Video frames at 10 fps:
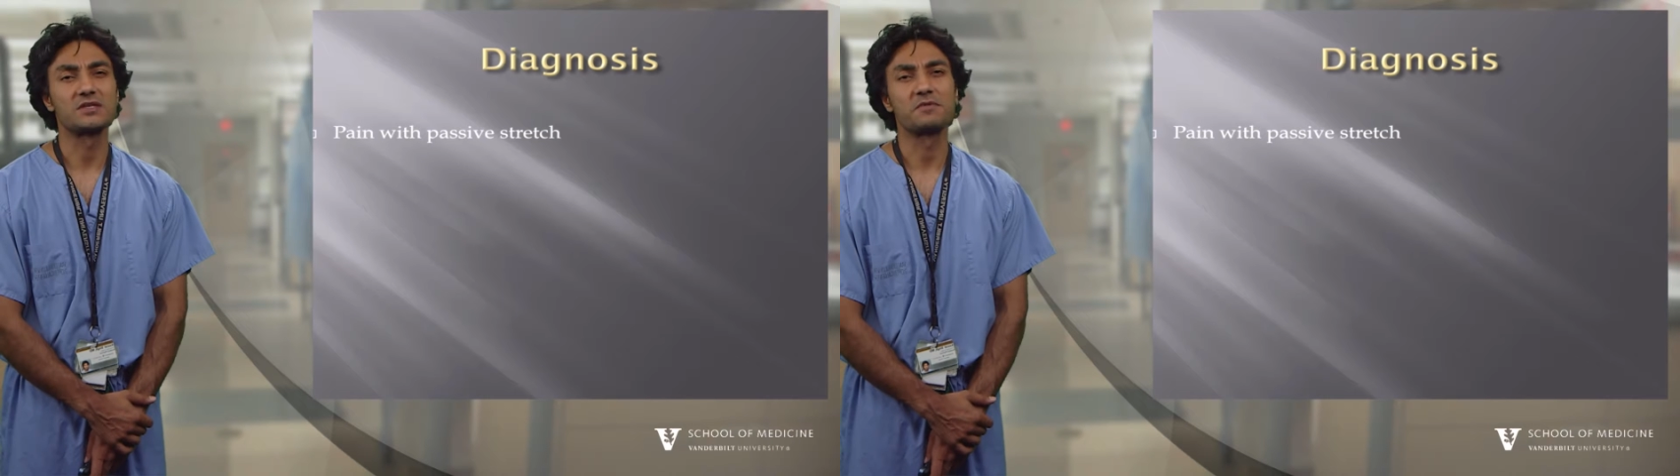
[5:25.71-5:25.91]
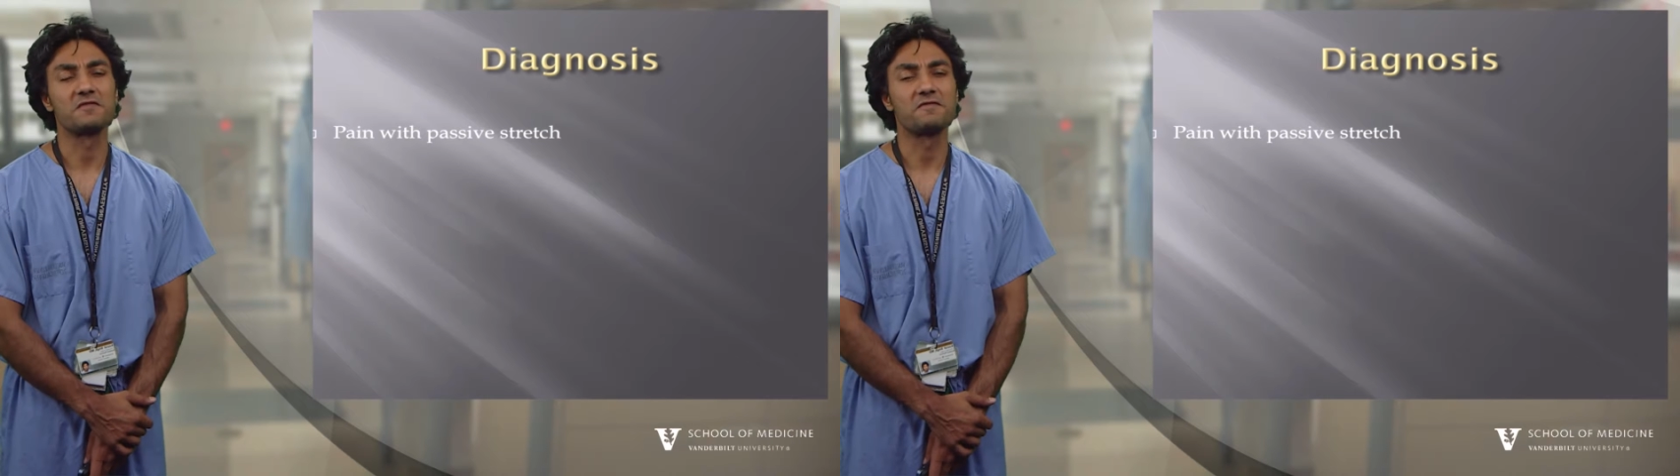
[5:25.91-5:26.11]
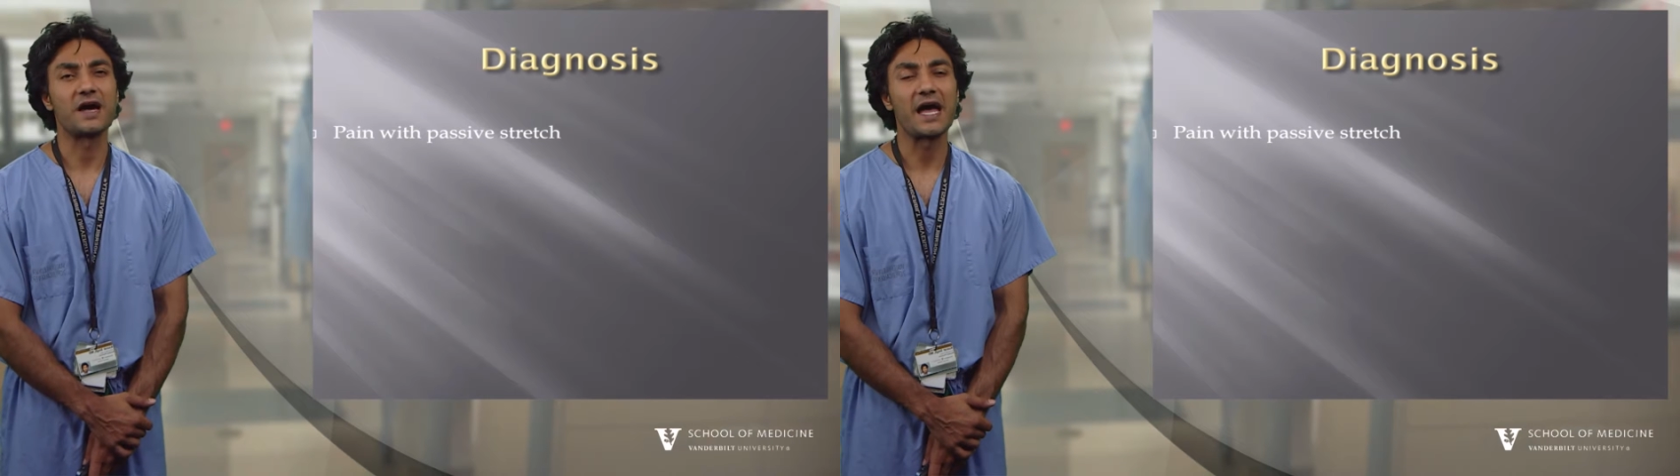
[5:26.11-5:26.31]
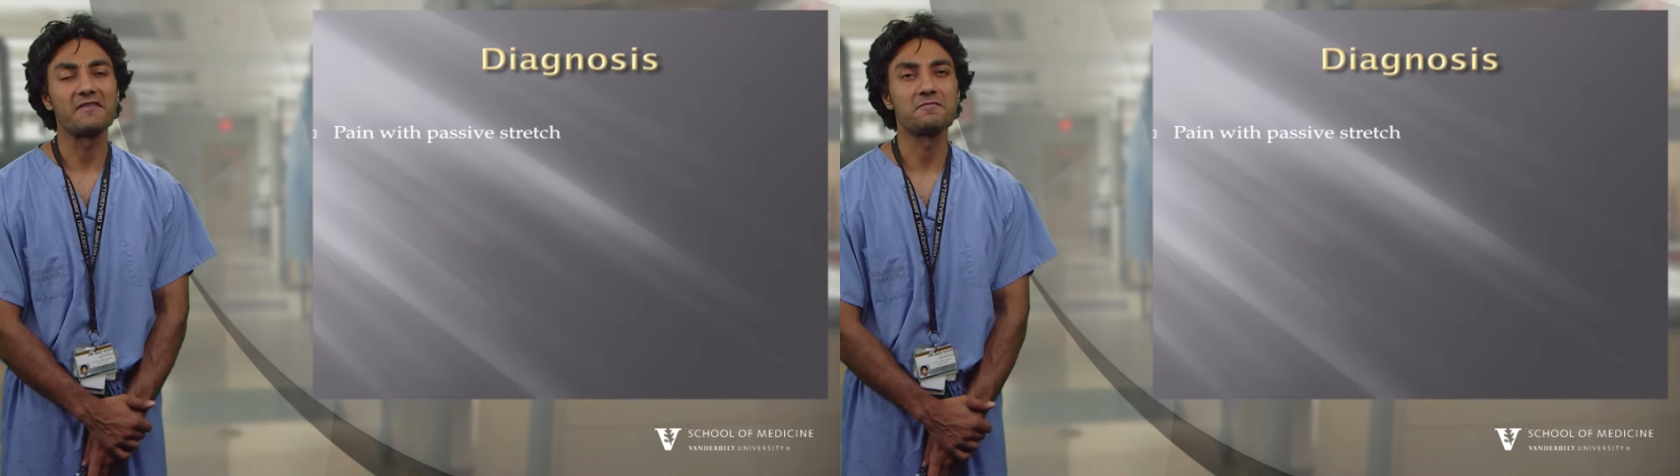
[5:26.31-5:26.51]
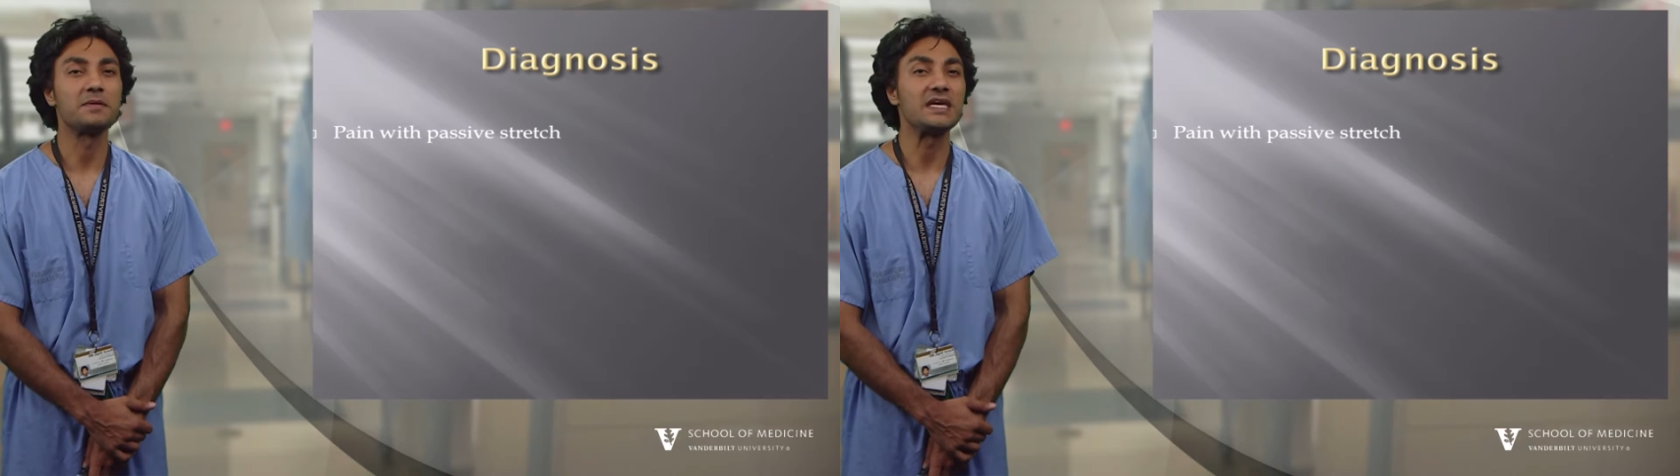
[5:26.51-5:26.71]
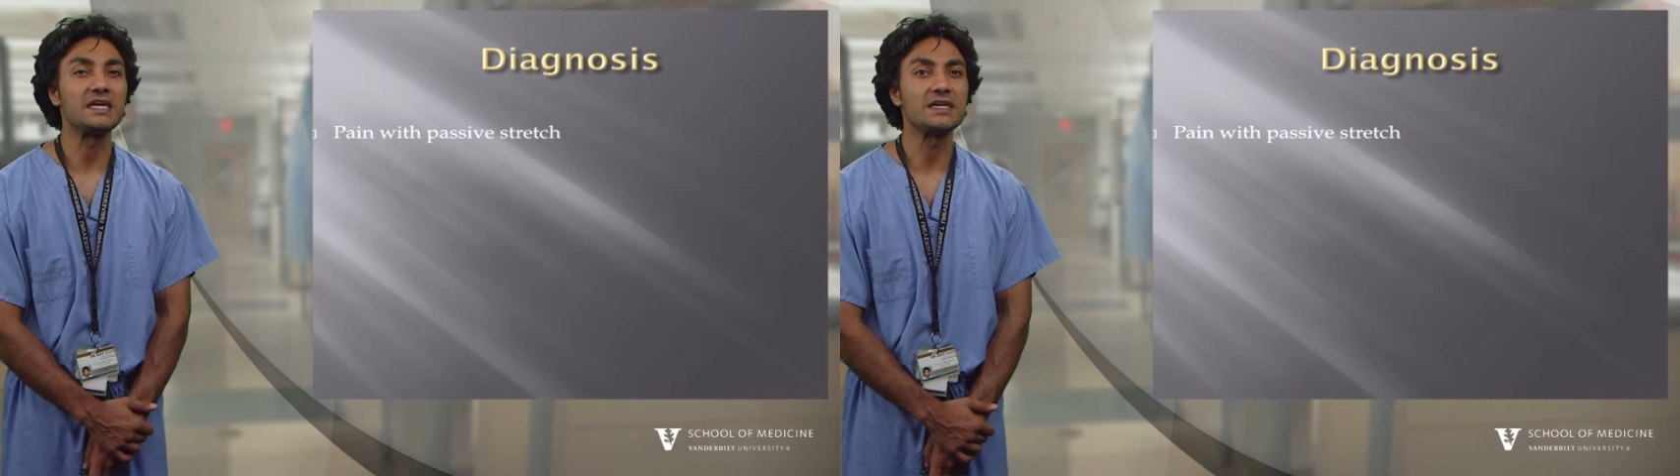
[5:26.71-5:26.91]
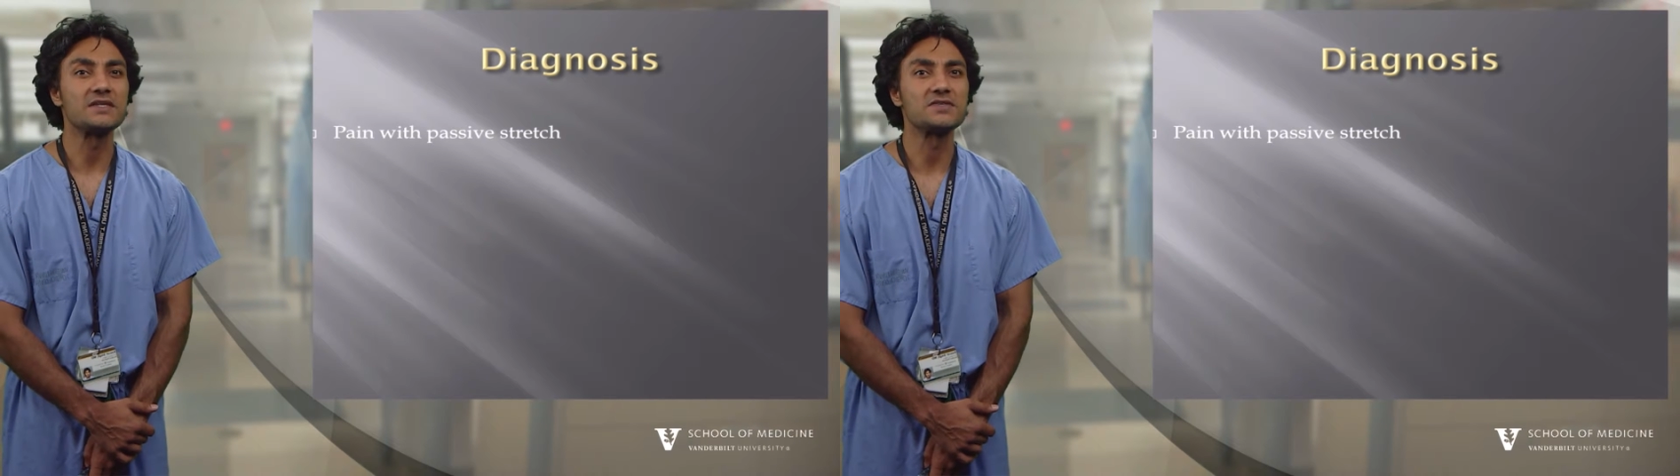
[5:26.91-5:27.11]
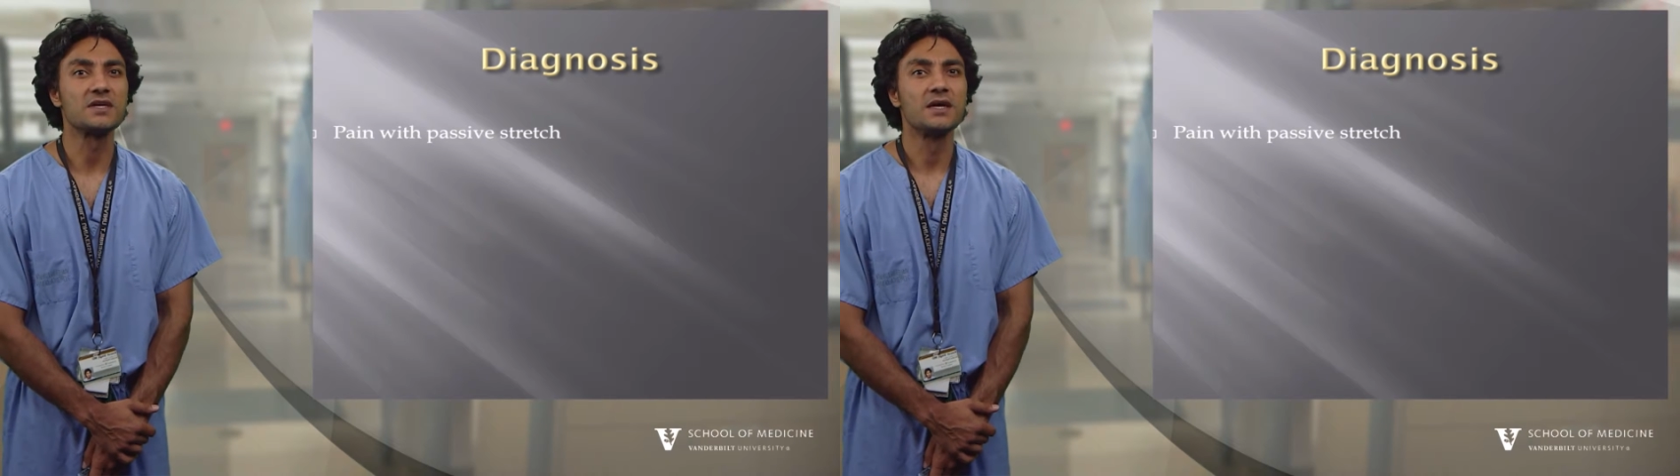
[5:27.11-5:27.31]
some of the 5
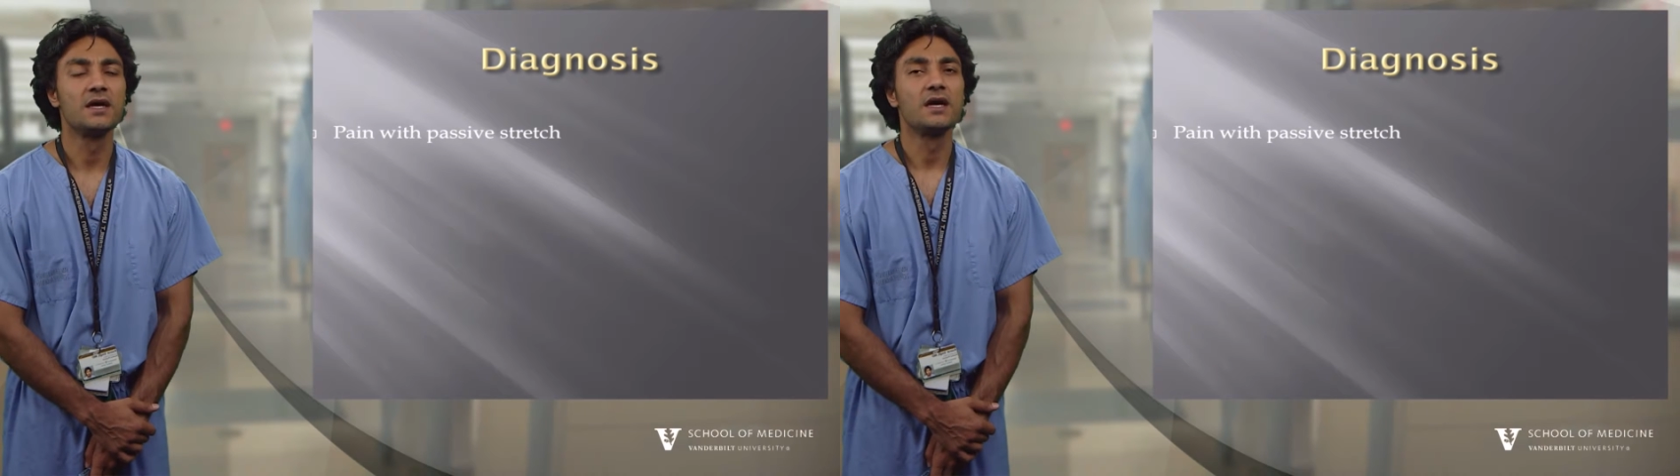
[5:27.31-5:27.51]
Ps,